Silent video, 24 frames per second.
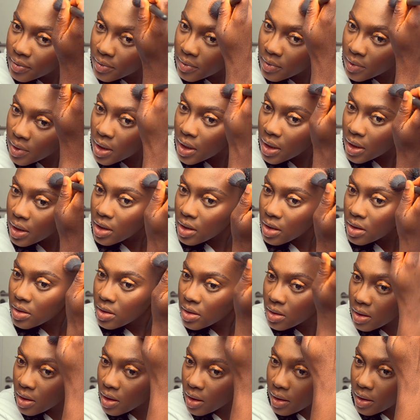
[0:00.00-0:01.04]
Like this,
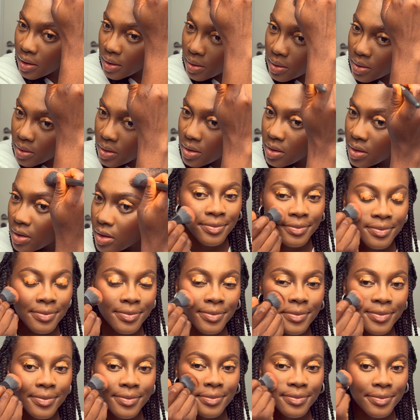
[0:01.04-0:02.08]
so that goes.
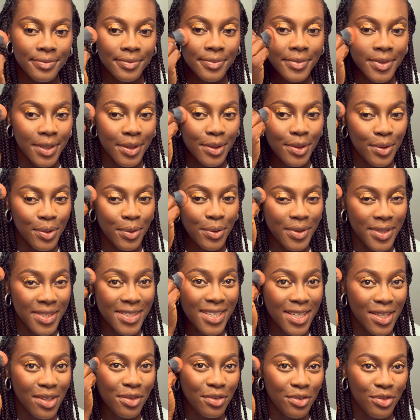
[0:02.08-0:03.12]
So
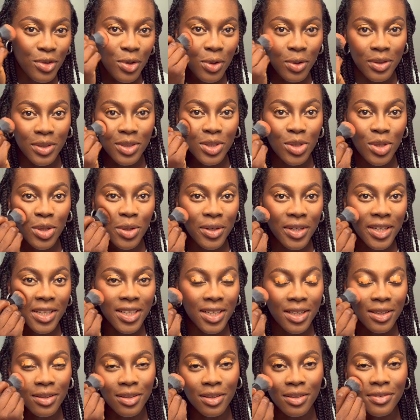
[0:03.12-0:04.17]
instead of contouring
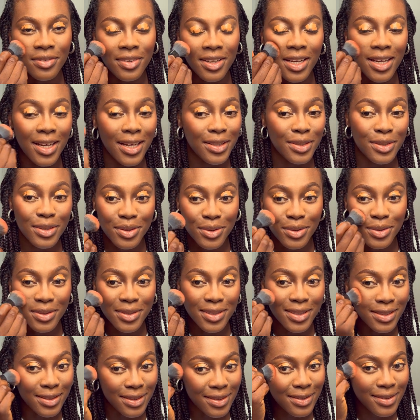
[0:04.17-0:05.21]
and all of that, I just use
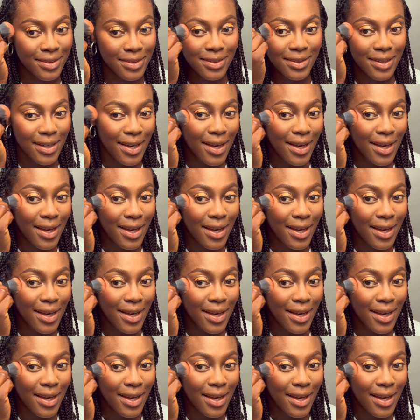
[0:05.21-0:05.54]
this.